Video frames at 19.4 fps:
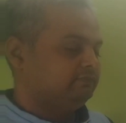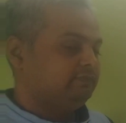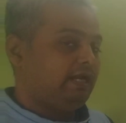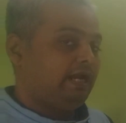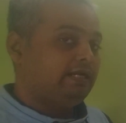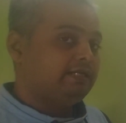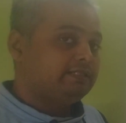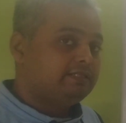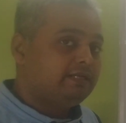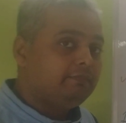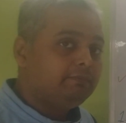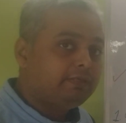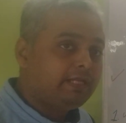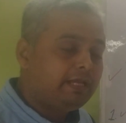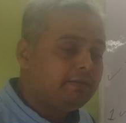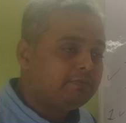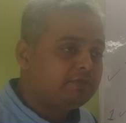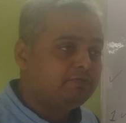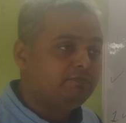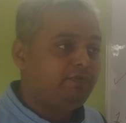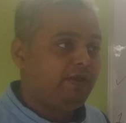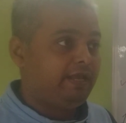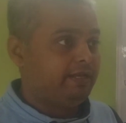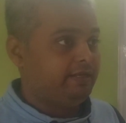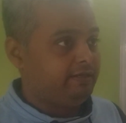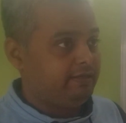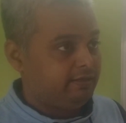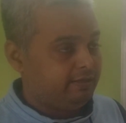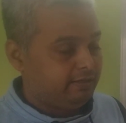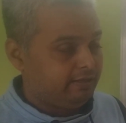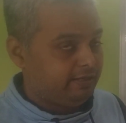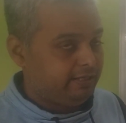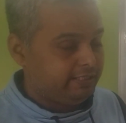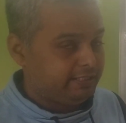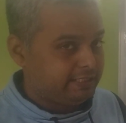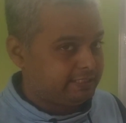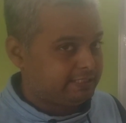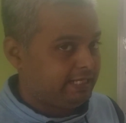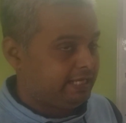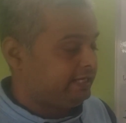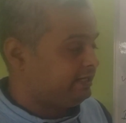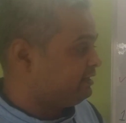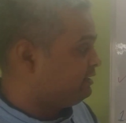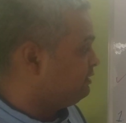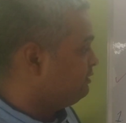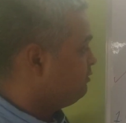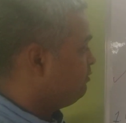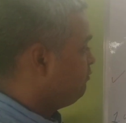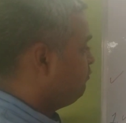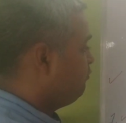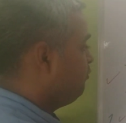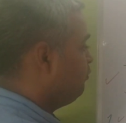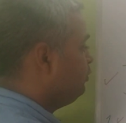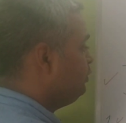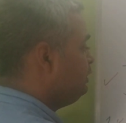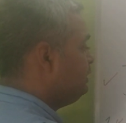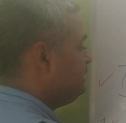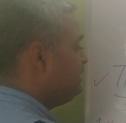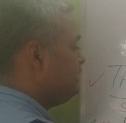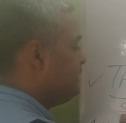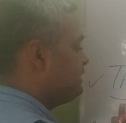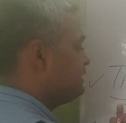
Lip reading: And sometimes when it is like fully